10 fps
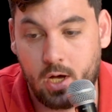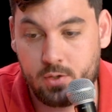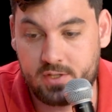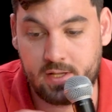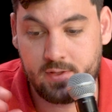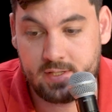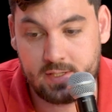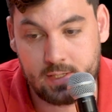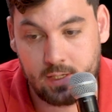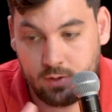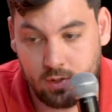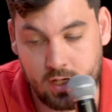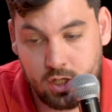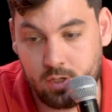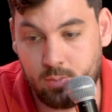You said this is a
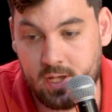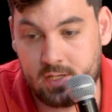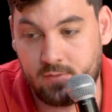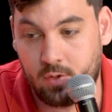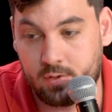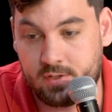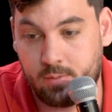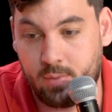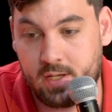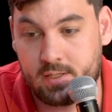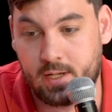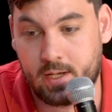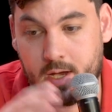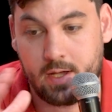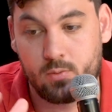donation based, volunteer based. Like,
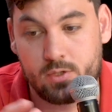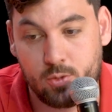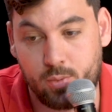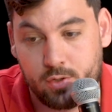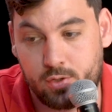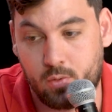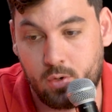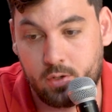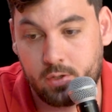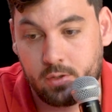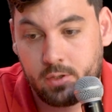how can we support your work?